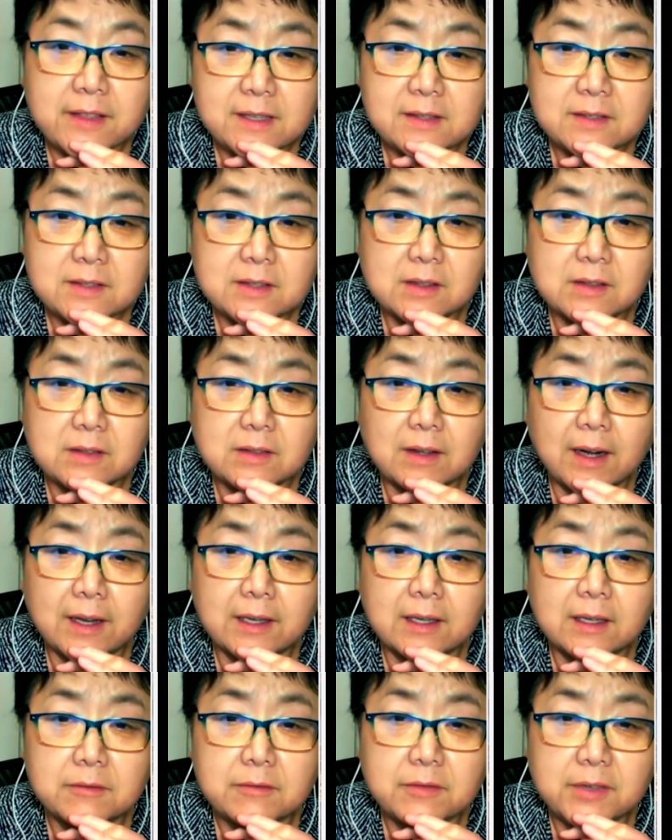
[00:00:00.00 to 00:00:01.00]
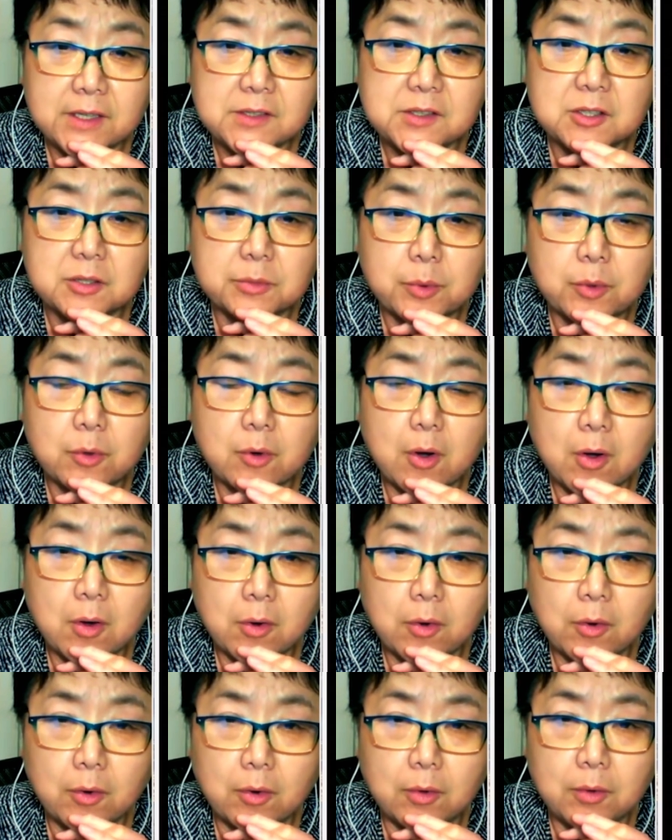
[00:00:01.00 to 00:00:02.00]
This is like a vegetable
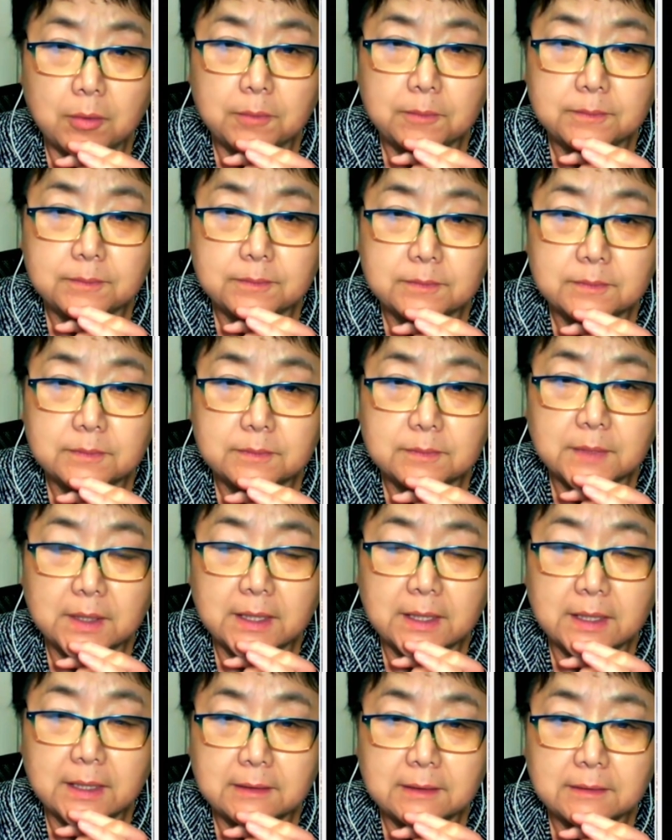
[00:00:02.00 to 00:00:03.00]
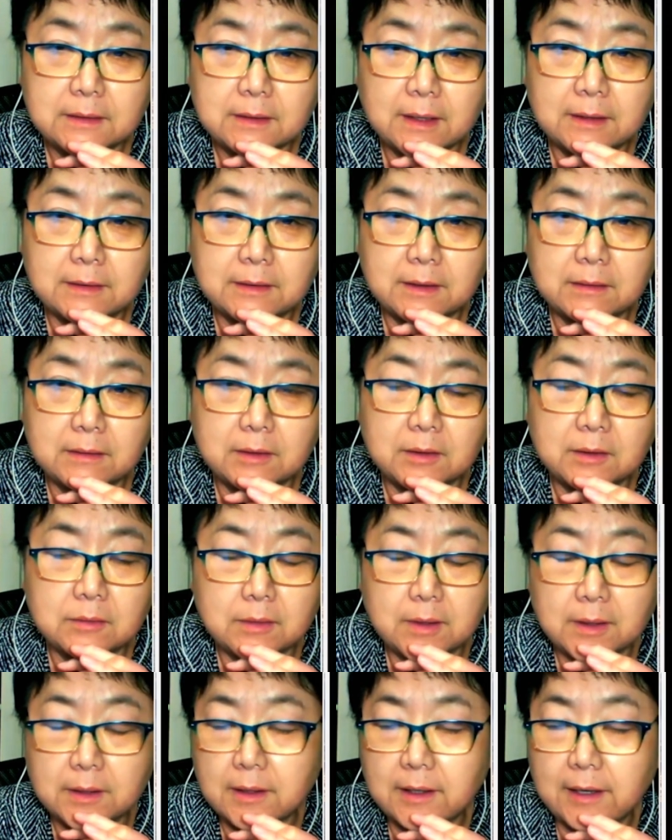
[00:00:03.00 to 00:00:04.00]
oil. Yeah,
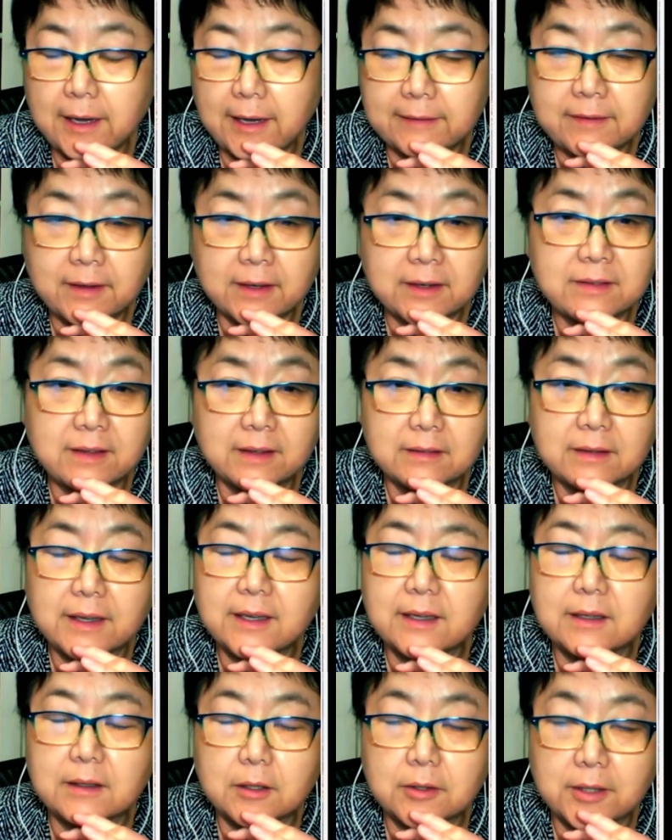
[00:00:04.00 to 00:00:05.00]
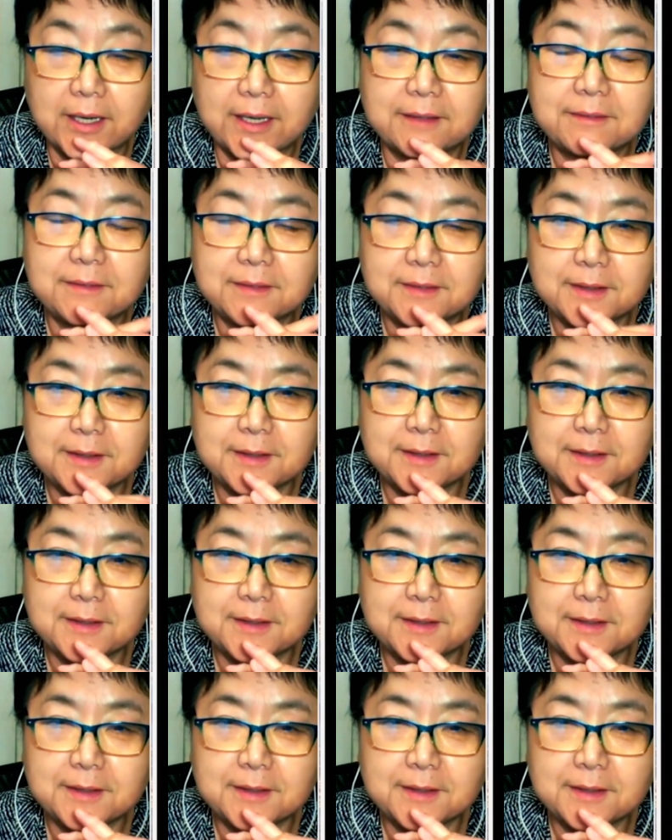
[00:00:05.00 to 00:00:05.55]
and I think so. Okay.